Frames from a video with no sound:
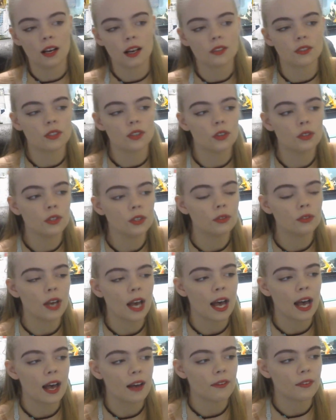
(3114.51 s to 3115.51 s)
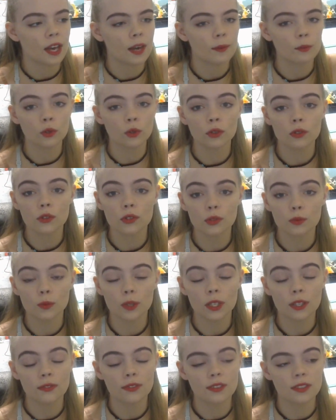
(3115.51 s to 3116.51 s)
So you have emerald
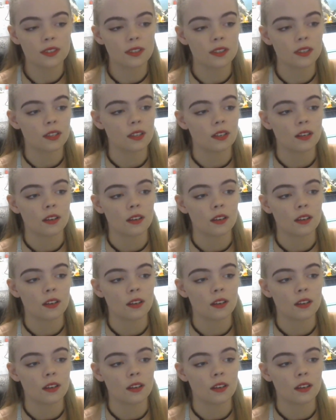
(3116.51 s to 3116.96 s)
swifts,